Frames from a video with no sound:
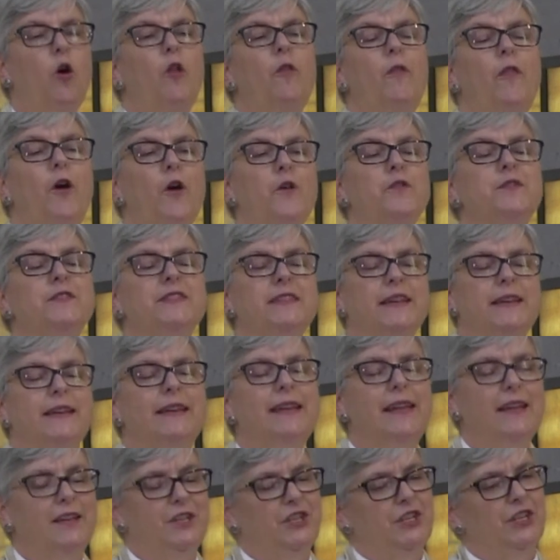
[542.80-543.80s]
on those
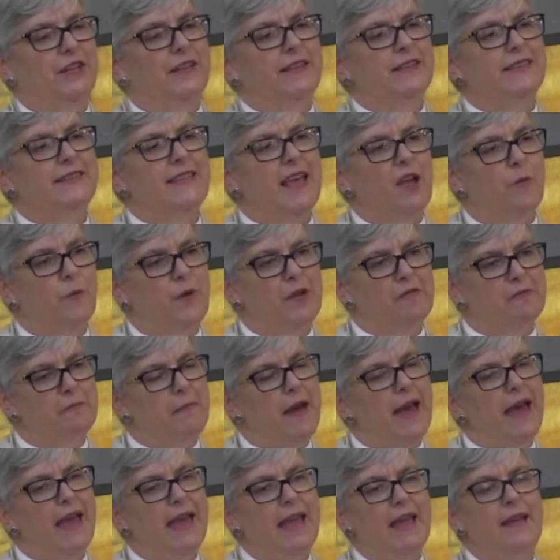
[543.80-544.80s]
connections that we've
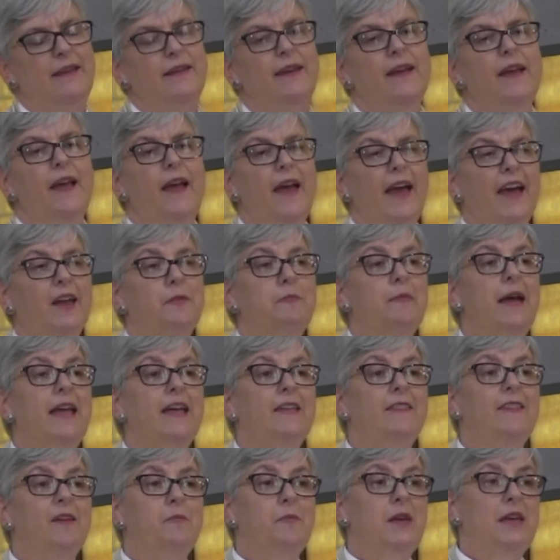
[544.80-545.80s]
made and
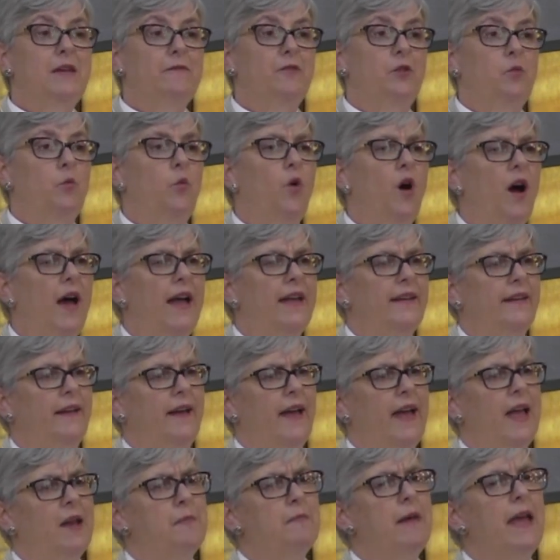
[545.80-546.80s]
make them even wider
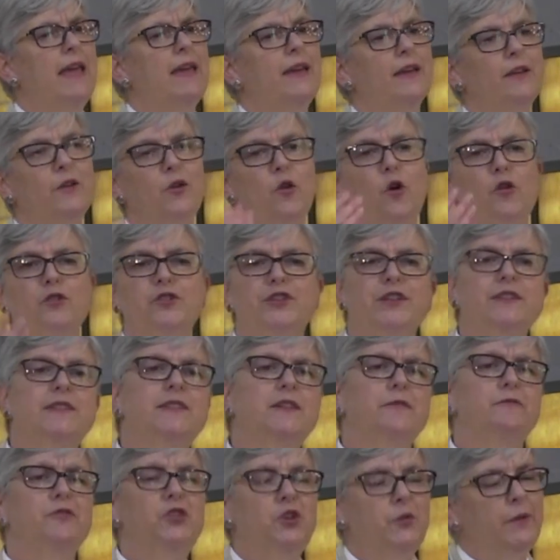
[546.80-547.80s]
and make it not
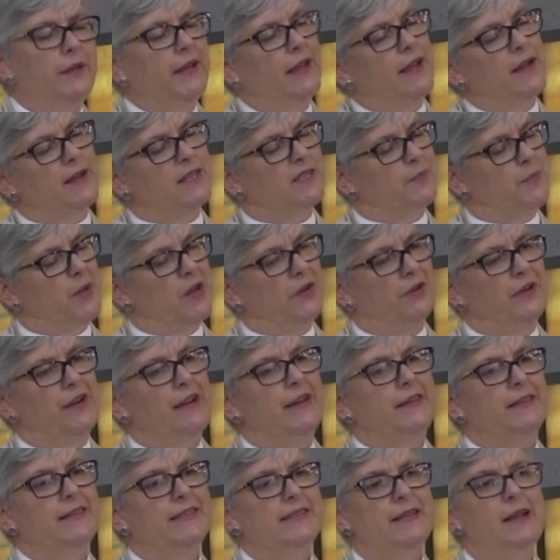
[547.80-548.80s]
just a viewing
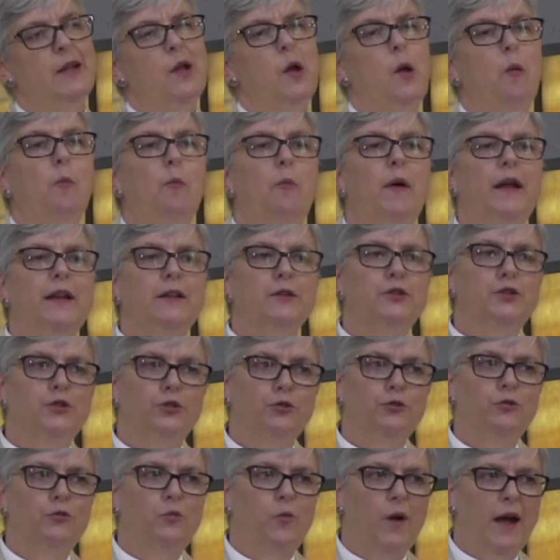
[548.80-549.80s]
experience, but a
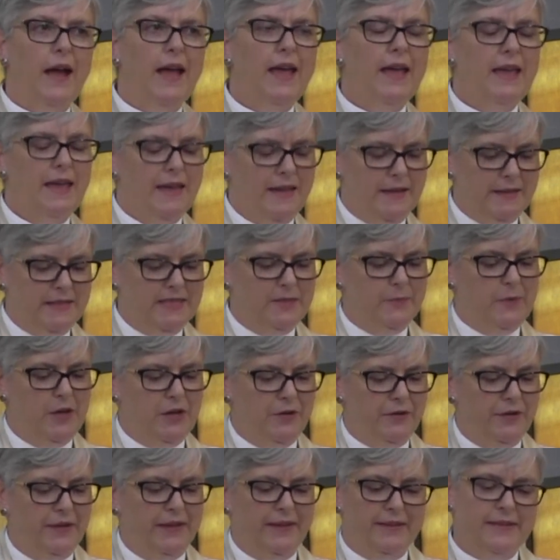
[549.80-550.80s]
two-way
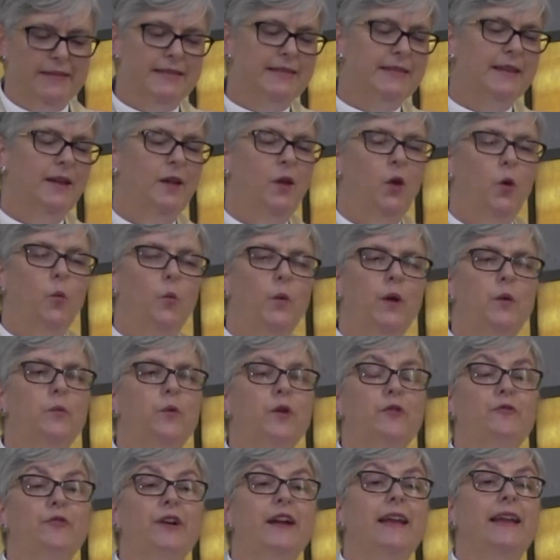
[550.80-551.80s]
experience where
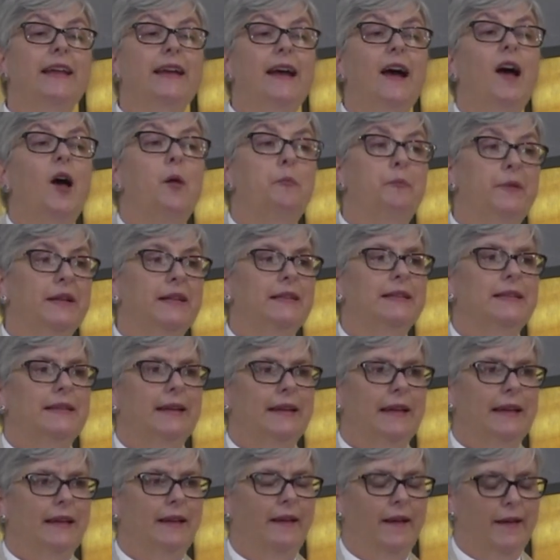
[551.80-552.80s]
we really are
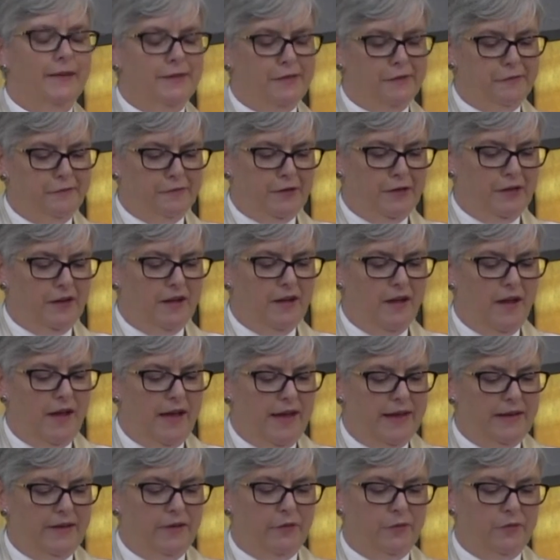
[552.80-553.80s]
building a different
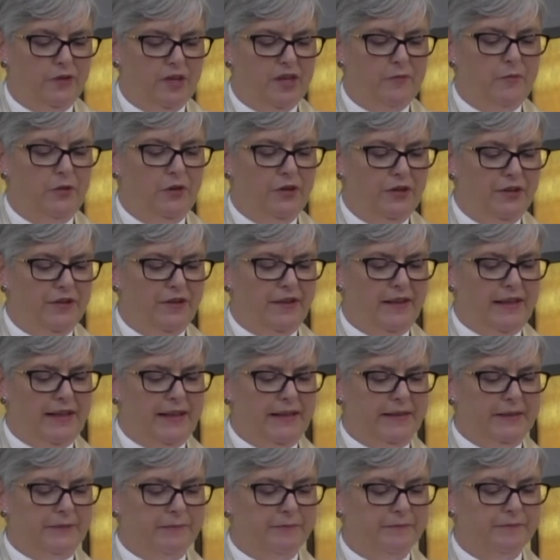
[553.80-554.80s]
kind of
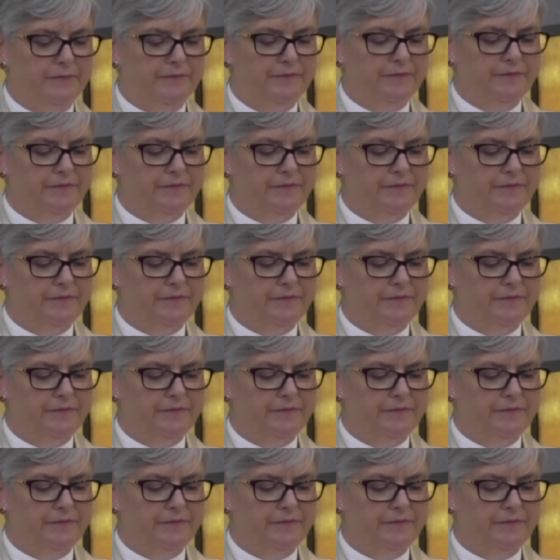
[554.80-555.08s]
community?